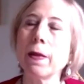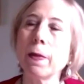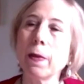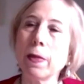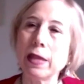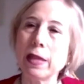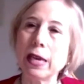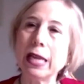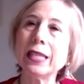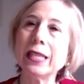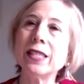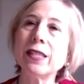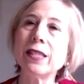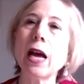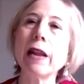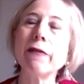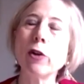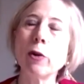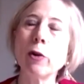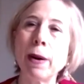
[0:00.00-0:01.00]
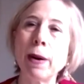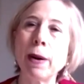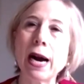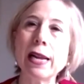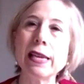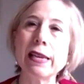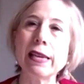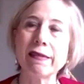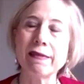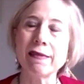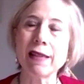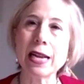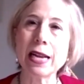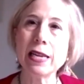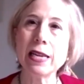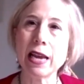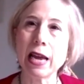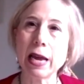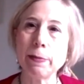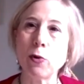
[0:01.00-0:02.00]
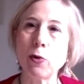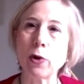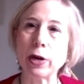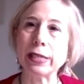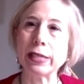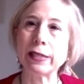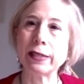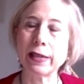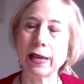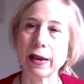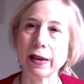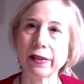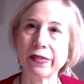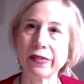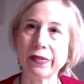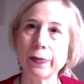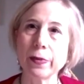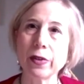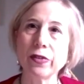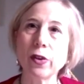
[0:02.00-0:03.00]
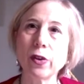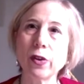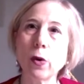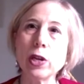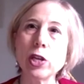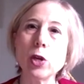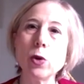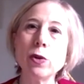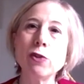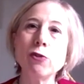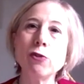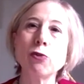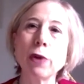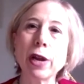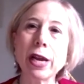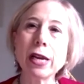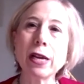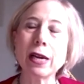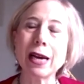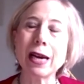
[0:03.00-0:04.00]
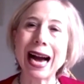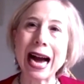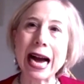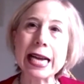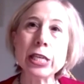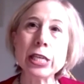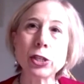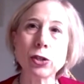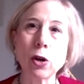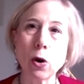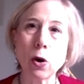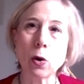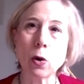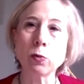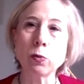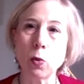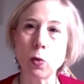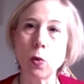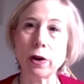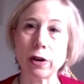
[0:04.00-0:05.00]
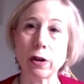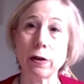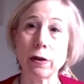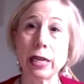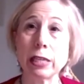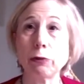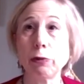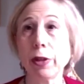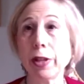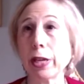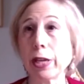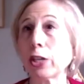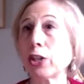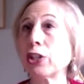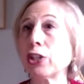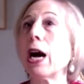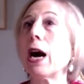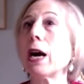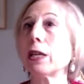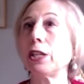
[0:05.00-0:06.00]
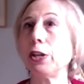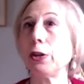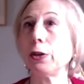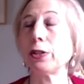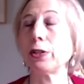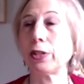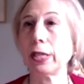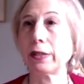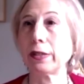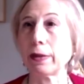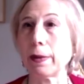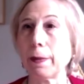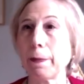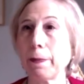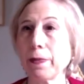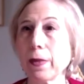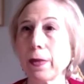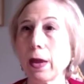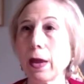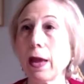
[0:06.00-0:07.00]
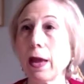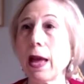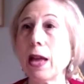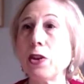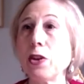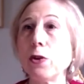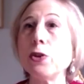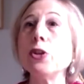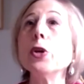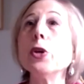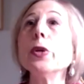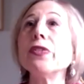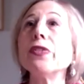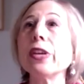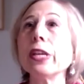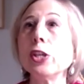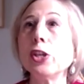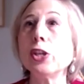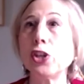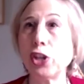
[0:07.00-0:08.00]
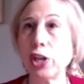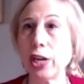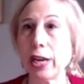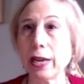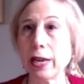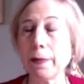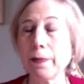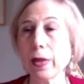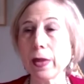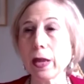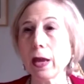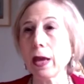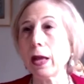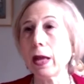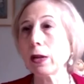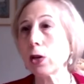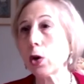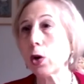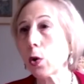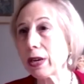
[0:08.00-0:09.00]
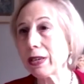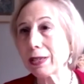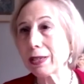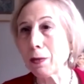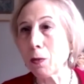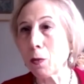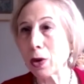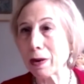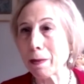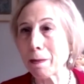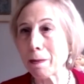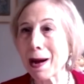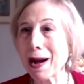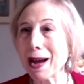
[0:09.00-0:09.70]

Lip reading: the inside of your body is 98.6. So when you drink ice cold water, it's really a shock to your system. And you're using qi. And according to one of